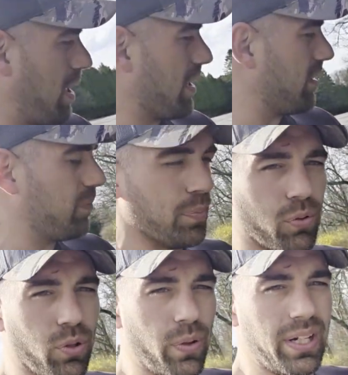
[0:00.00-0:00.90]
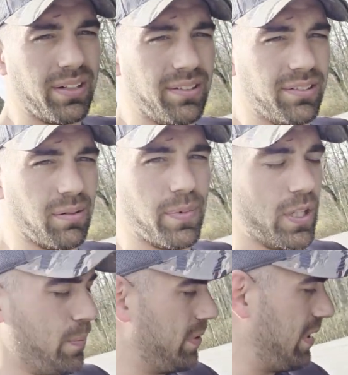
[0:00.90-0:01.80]
going to spool quick, so I'm
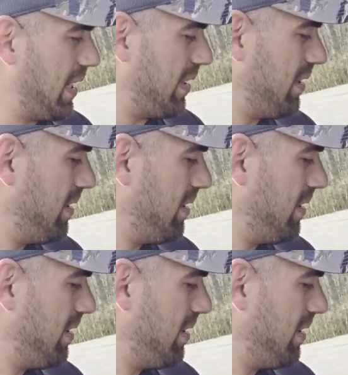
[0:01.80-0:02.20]
hoping that it